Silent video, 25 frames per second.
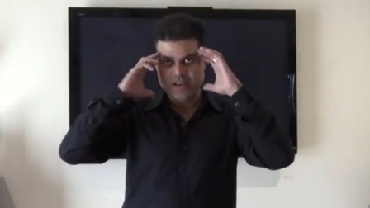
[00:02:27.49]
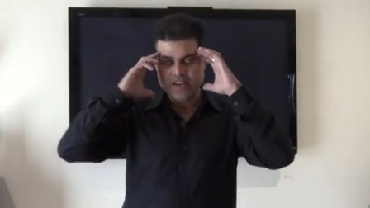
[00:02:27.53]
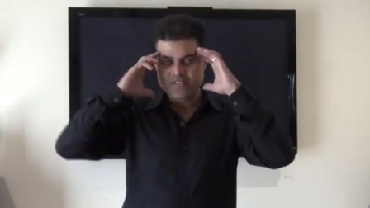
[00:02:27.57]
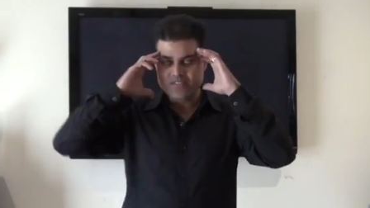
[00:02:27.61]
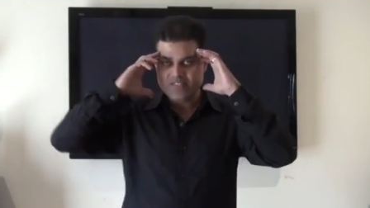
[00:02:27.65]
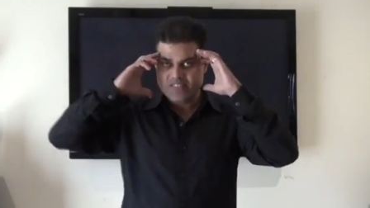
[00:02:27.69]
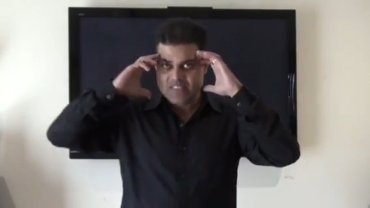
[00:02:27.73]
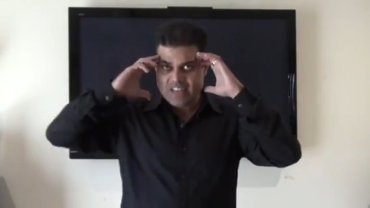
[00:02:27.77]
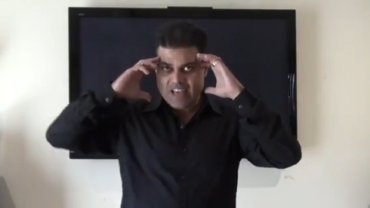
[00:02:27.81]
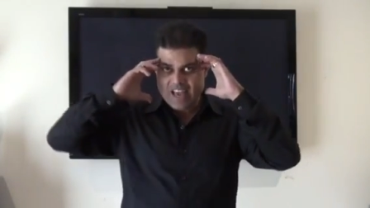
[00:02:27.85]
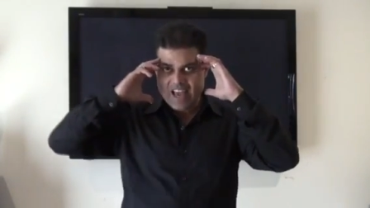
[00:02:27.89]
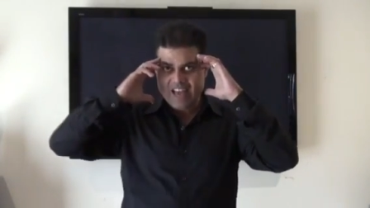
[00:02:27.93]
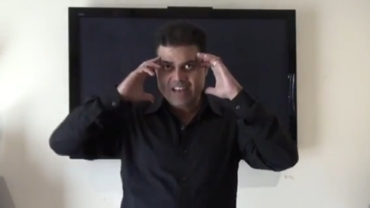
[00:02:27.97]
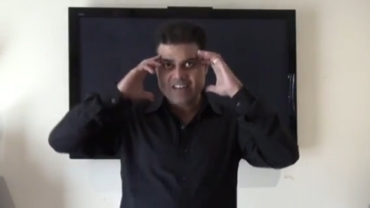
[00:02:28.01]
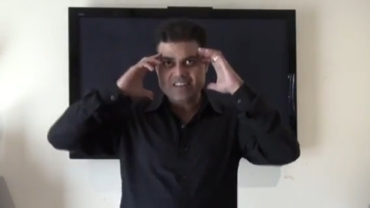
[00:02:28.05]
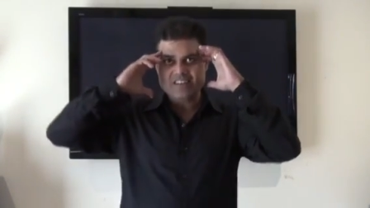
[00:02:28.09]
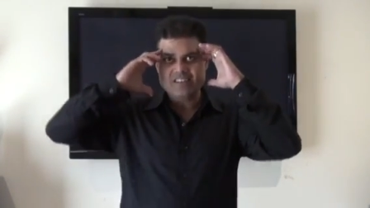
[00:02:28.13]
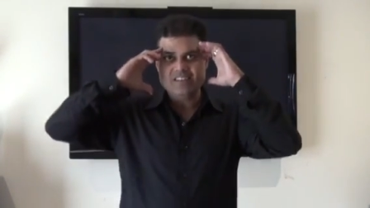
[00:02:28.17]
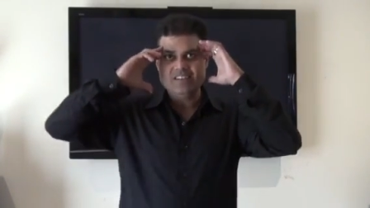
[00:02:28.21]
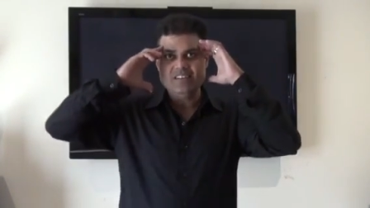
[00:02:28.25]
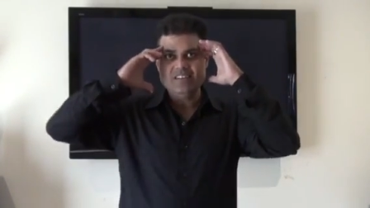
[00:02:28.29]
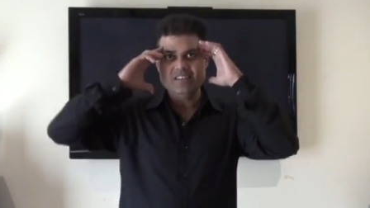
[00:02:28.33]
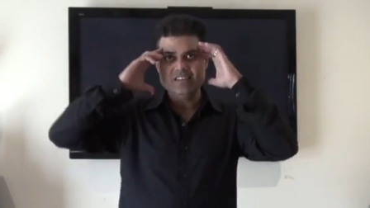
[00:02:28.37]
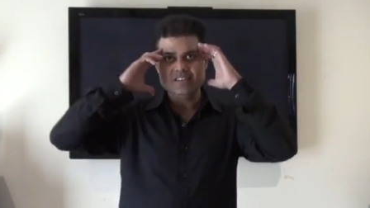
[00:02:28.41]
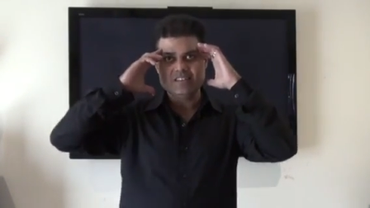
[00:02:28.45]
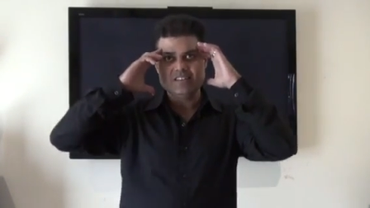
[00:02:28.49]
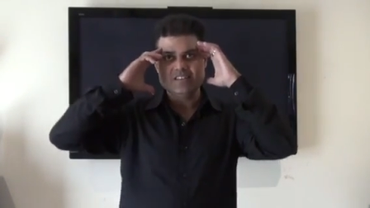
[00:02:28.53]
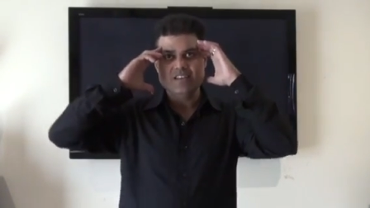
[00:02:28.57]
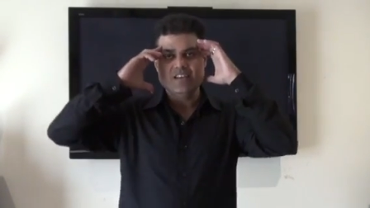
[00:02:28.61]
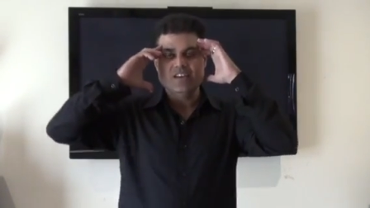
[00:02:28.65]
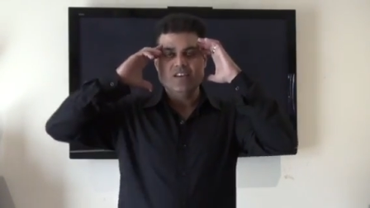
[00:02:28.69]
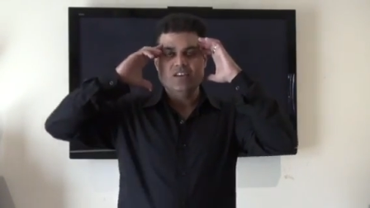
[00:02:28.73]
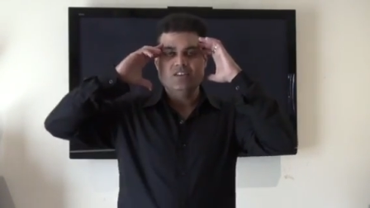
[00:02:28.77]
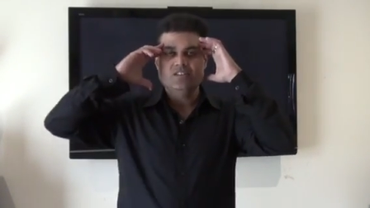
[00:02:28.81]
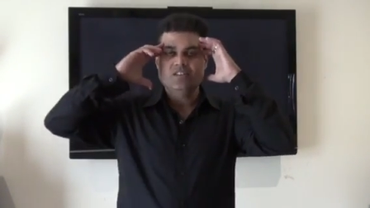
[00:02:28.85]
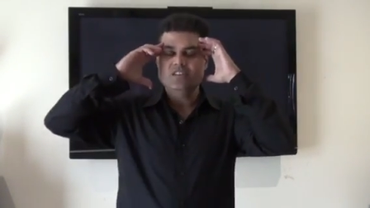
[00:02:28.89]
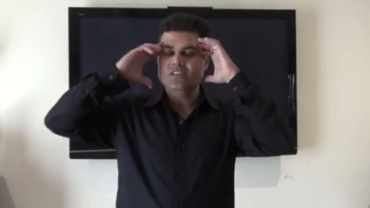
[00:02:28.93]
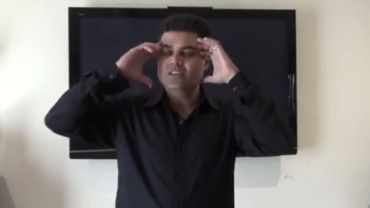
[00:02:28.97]
And that
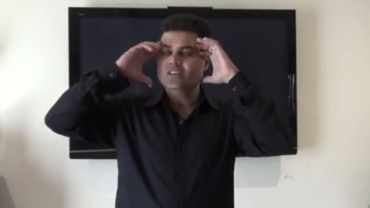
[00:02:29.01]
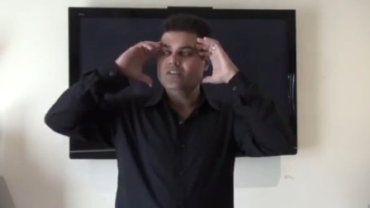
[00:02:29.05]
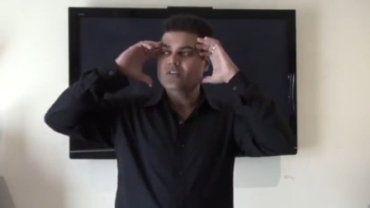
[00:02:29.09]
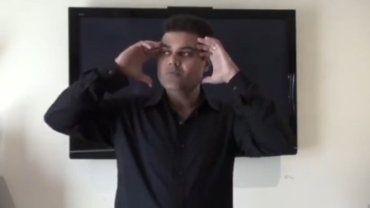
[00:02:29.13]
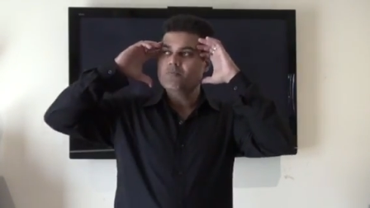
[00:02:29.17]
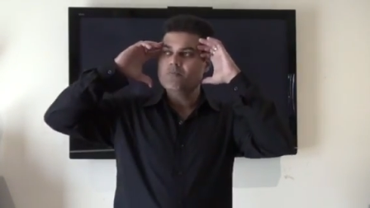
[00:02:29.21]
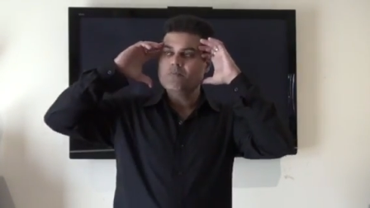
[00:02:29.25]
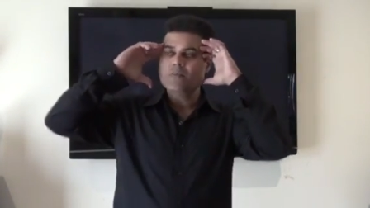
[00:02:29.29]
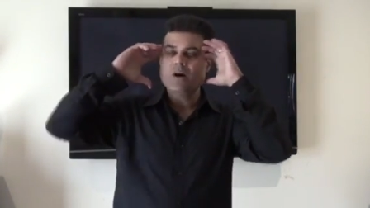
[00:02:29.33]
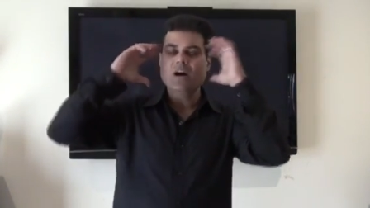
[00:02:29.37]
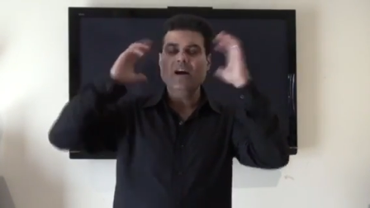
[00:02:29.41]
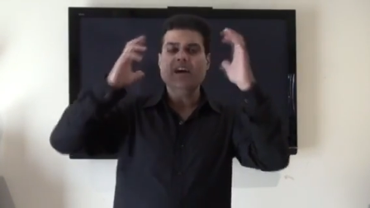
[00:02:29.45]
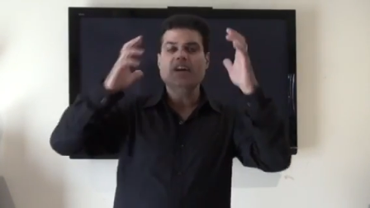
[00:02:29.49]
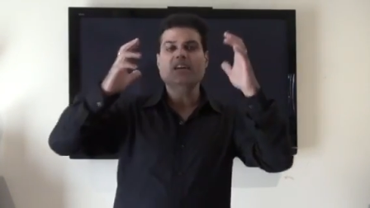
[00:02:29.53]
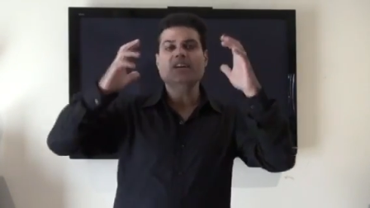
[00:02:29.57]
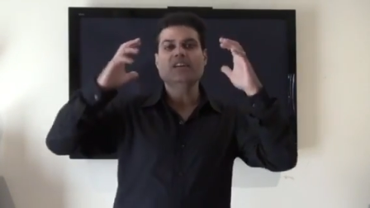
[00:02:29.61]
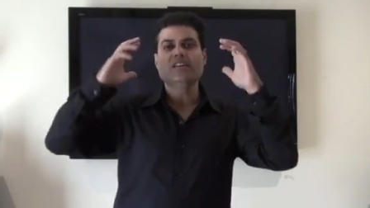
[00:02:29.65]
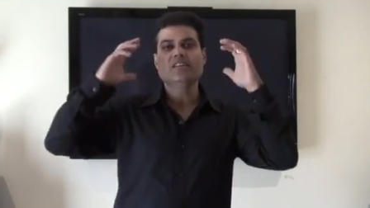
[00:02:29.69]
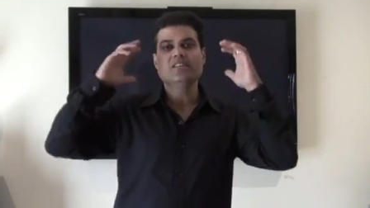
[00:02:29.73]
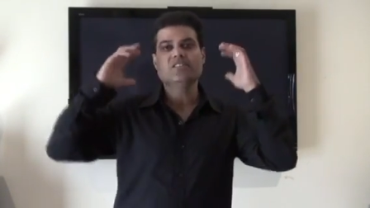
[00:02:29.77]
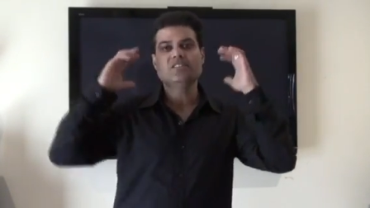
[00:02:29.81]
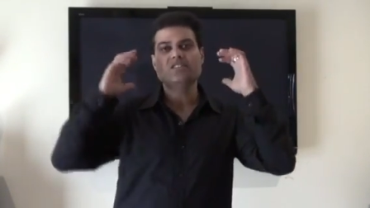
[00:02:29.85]
is, see, your mind